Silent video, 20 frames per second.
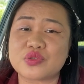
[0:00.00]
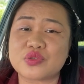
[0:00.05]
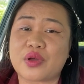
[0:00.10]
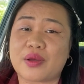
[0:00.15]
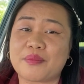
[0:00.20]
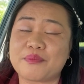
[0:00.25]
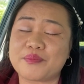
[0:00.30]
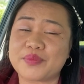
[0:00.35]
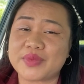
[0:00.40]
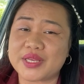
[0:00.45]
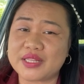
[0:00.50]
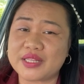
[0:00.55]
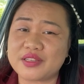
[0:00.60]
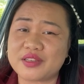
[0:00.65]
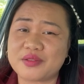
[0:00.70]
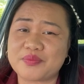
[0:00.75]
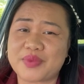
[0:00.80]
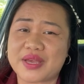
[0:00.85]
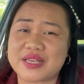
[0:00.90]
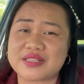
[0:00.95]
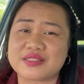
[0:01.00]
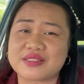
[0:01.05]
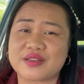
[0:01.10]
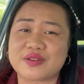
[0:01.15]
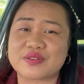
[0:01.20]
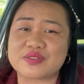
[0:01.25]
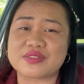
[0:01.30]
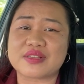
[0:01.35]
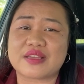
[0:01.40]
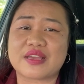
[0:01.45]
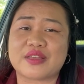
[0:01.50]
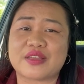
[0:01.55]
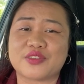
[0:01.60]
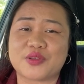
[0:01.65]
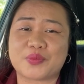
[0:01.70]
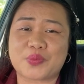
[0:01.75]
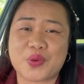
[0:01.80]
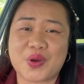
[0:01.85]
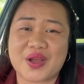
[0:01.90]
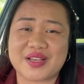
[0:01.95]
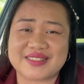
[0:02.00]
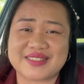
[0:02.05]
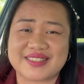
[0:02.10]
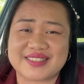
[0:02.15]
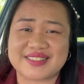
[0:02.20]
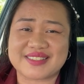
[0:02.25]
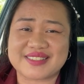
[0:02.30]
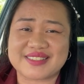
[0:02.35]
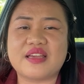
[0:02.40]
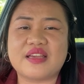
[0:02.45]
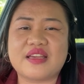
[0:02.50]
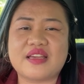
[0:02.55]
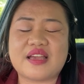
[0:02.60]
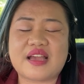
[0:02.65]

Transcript: to a million pesos in the process.